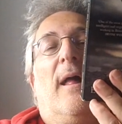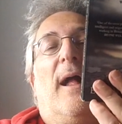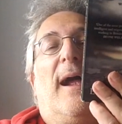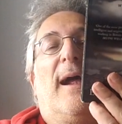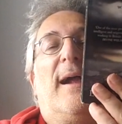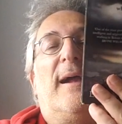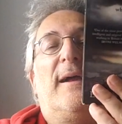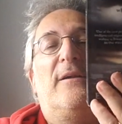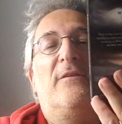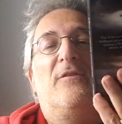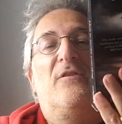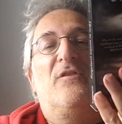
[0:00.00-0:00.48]

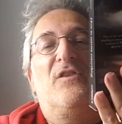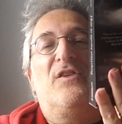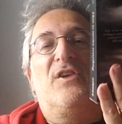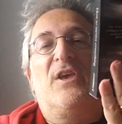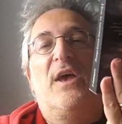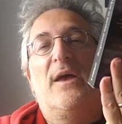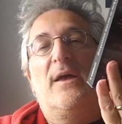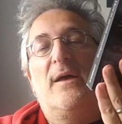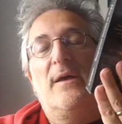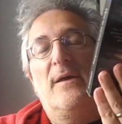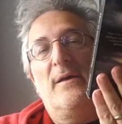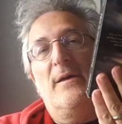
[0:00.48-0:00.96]

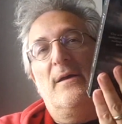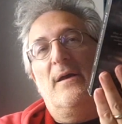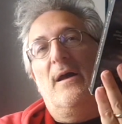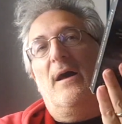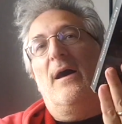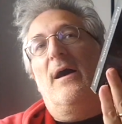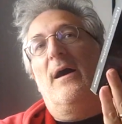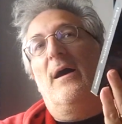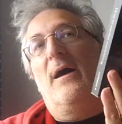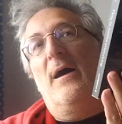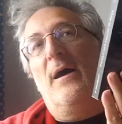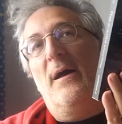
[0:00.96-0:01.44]
And
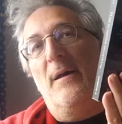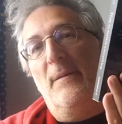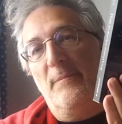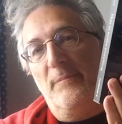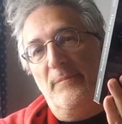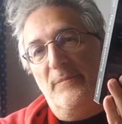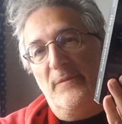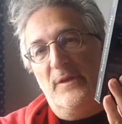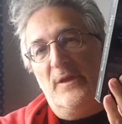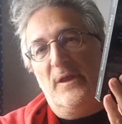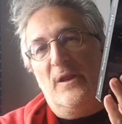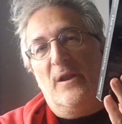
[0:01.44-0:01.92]

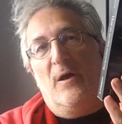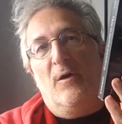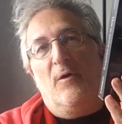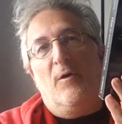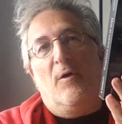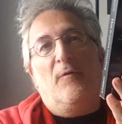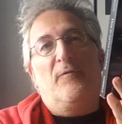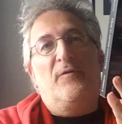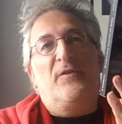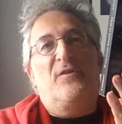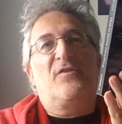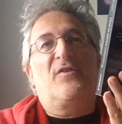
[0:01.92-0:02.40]
um, you know,
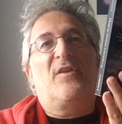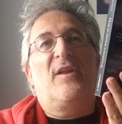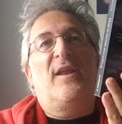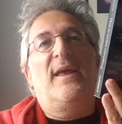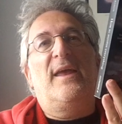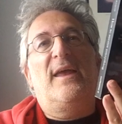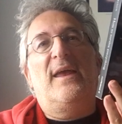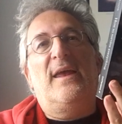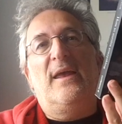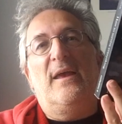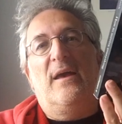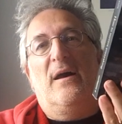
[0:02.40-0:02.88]

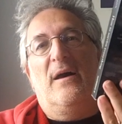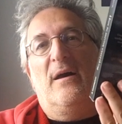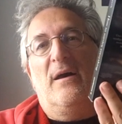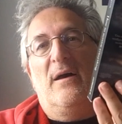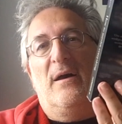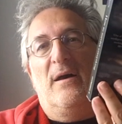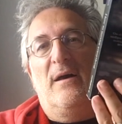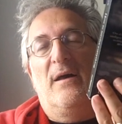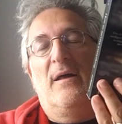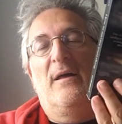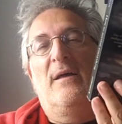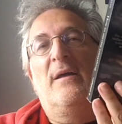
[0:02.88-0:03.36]
obviously
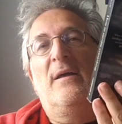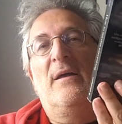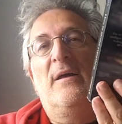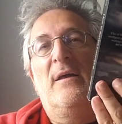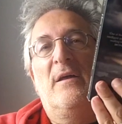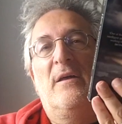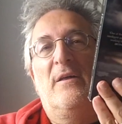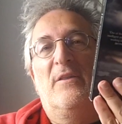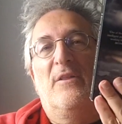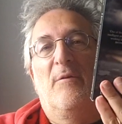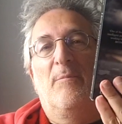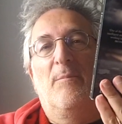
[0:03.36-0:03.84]
uh,
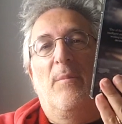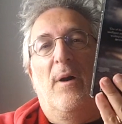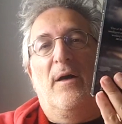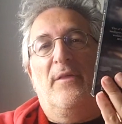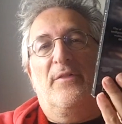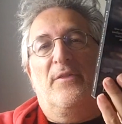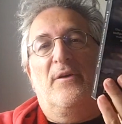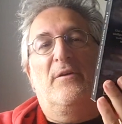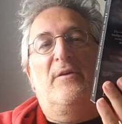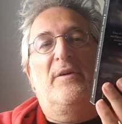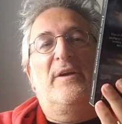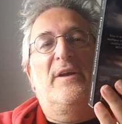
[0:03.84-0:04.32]
the
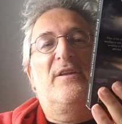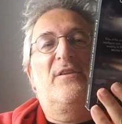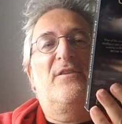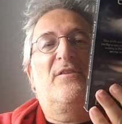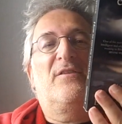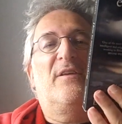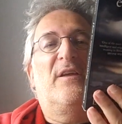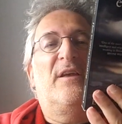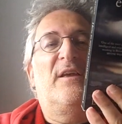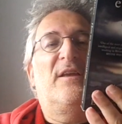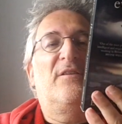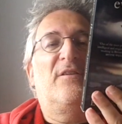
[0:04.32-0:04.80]
mother
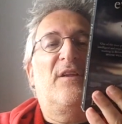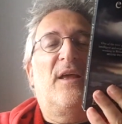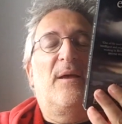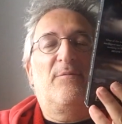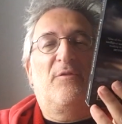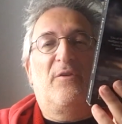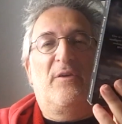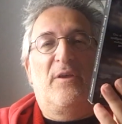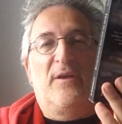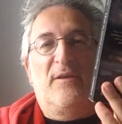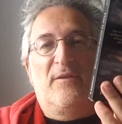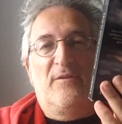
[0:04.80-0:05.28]
is is
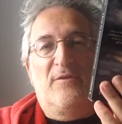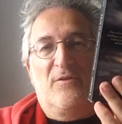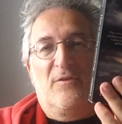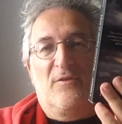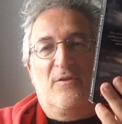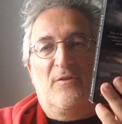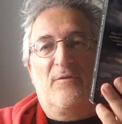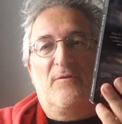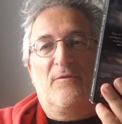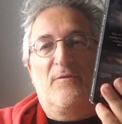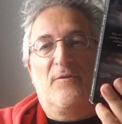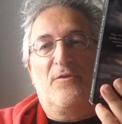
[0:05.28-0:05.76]
absolutely
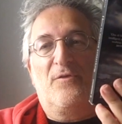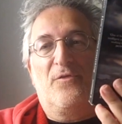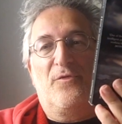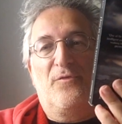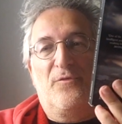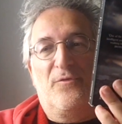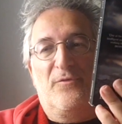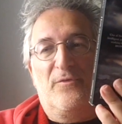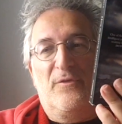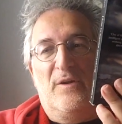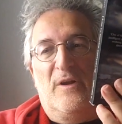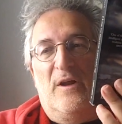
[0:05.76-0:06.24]
sort of
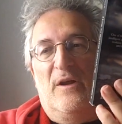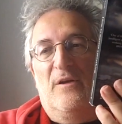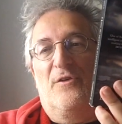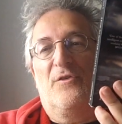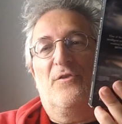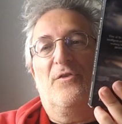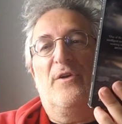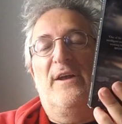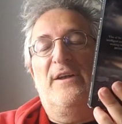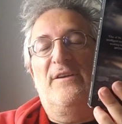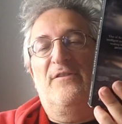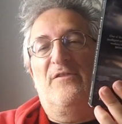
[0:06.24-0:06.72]
cr- you know,
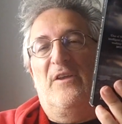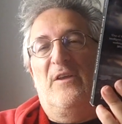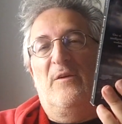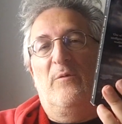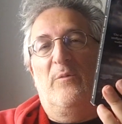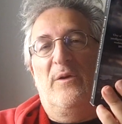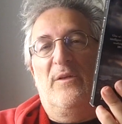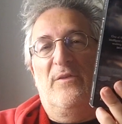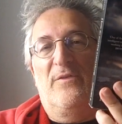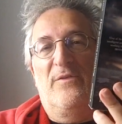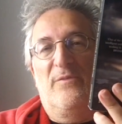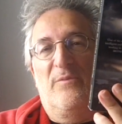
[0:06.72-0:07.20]
crazy
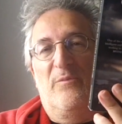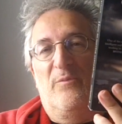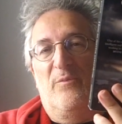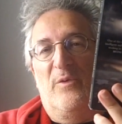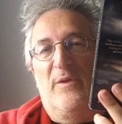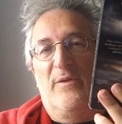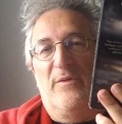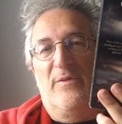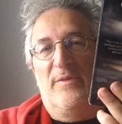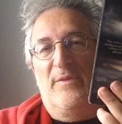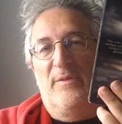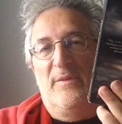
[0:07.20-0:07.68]
with
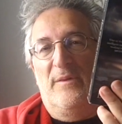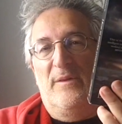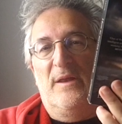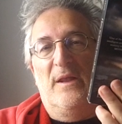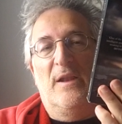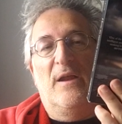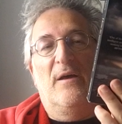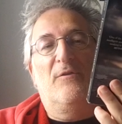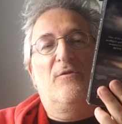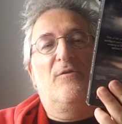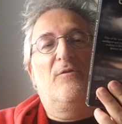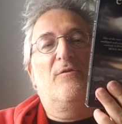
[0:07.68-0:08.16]
with
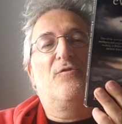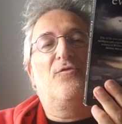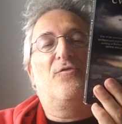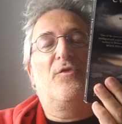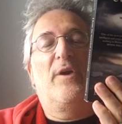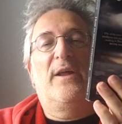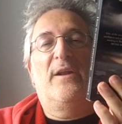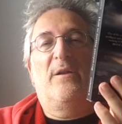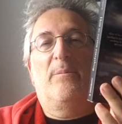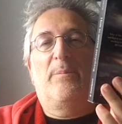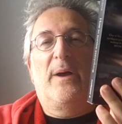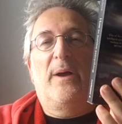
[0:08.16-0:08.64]
you know dread